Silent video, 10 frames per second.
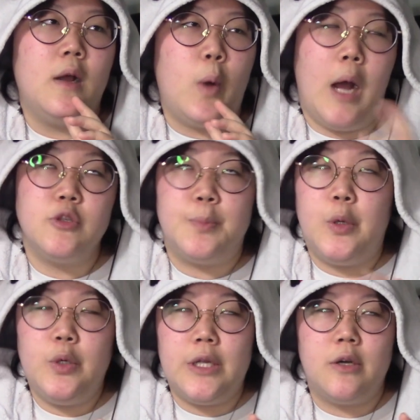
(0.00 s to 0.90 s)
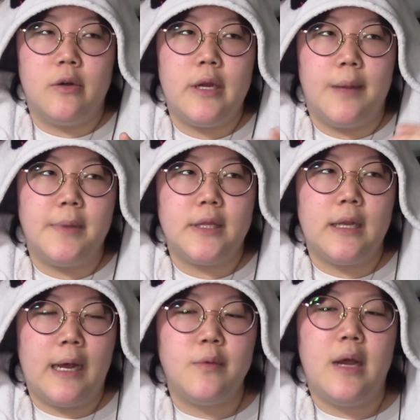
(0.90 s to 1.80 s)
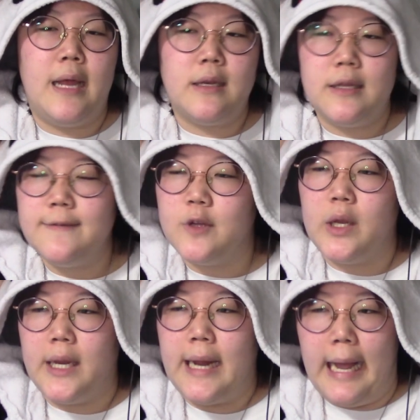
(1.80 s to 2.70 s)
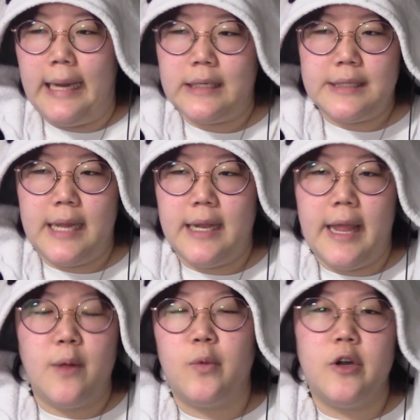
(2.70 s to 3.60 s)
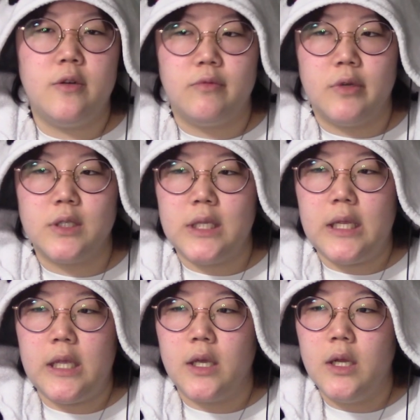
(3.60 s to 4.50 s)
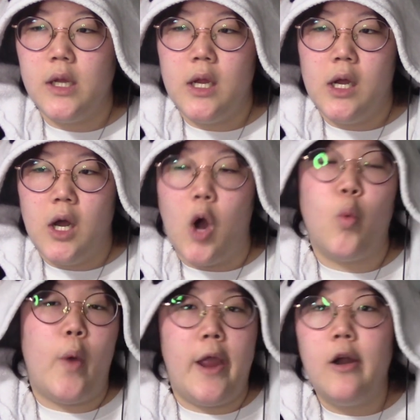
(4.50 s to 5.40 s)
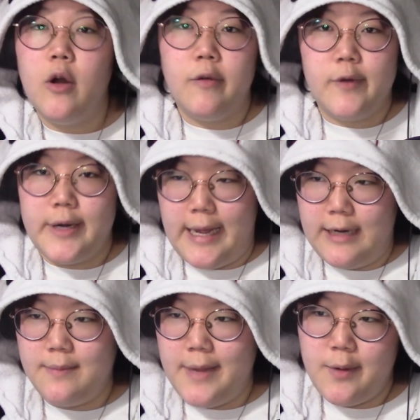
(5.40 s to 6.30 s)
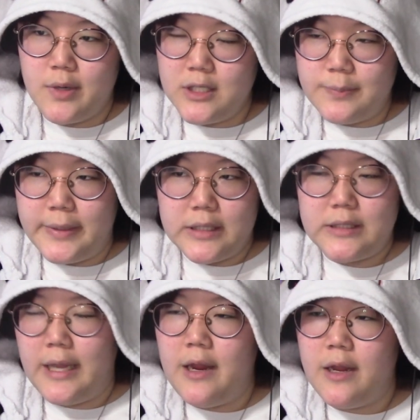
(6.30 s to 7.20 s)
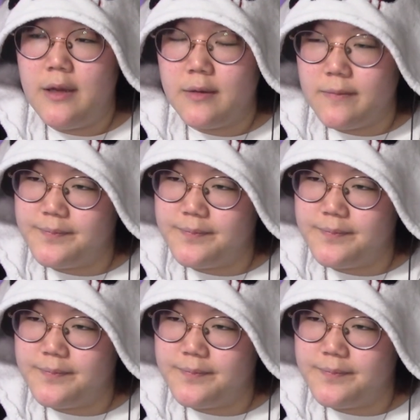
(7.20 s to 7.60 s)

well, I was born in Korea, but then I, I lived on an island and they weren't really aware of what anime was because they